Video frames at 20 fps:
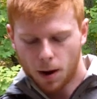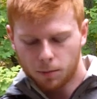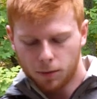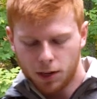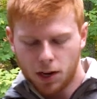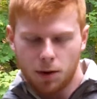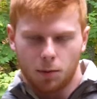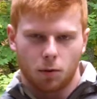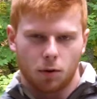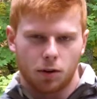I'm
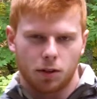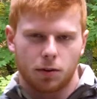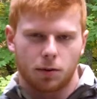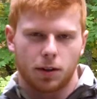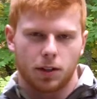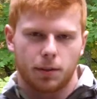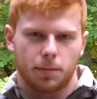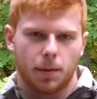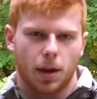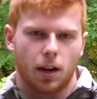leaning more
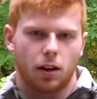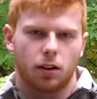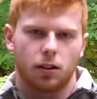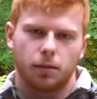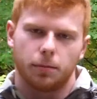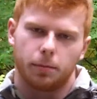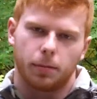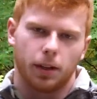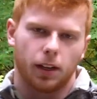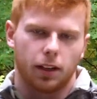towards
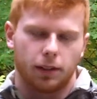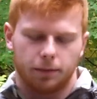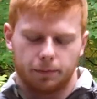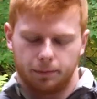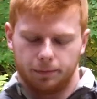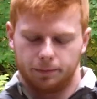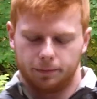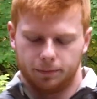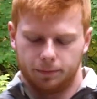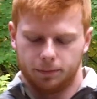metal, but
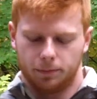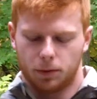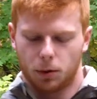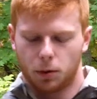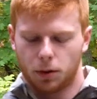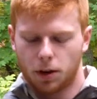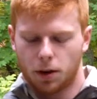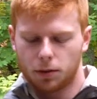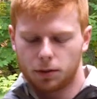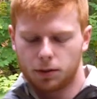
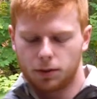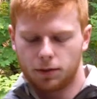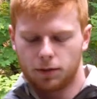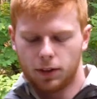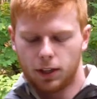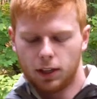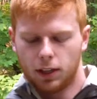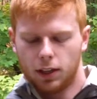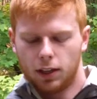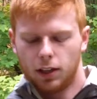who knows.
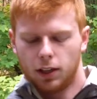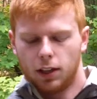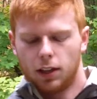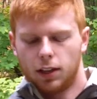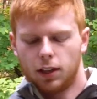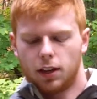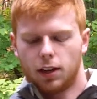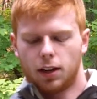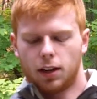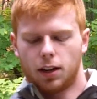
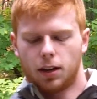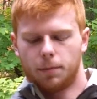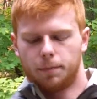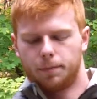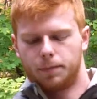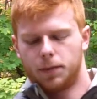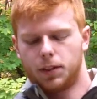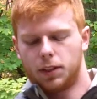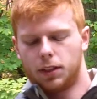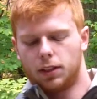A
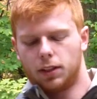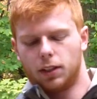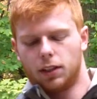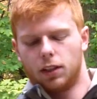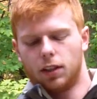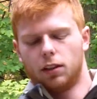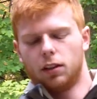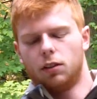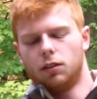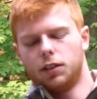
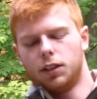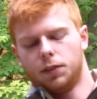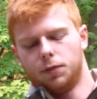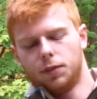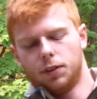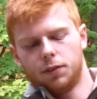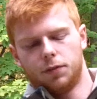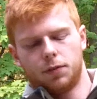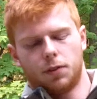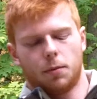little
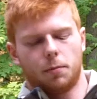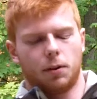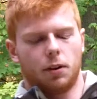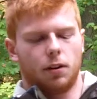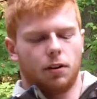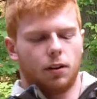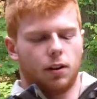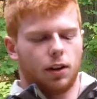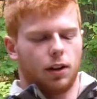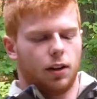different from
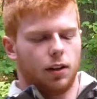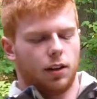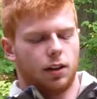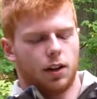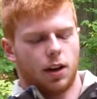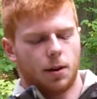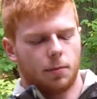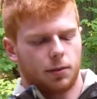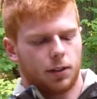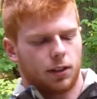your
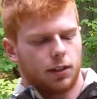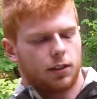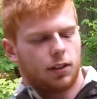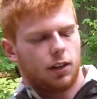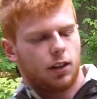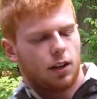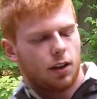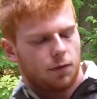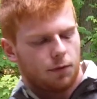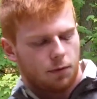
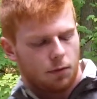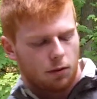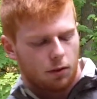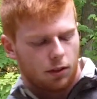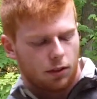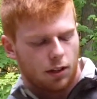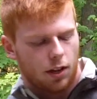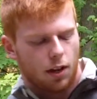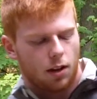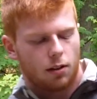M16
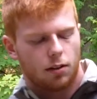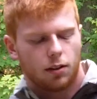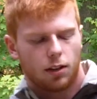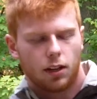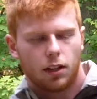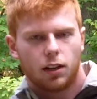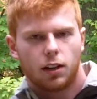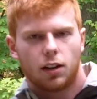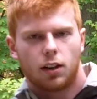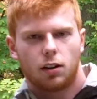M4 style.
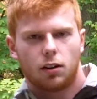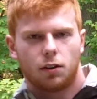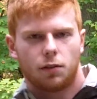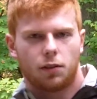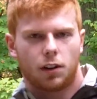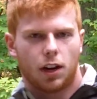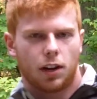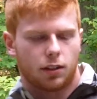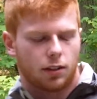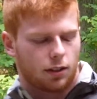I don't
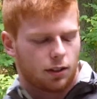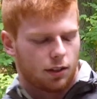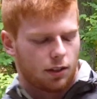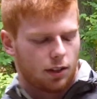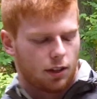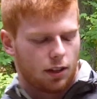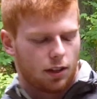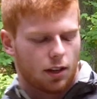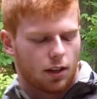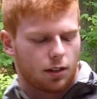know if you guys can
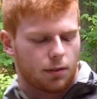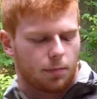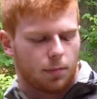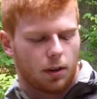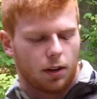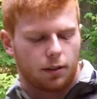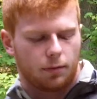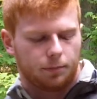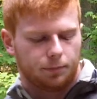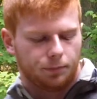see this,
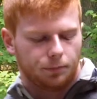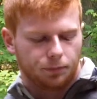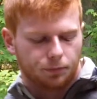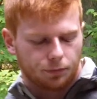but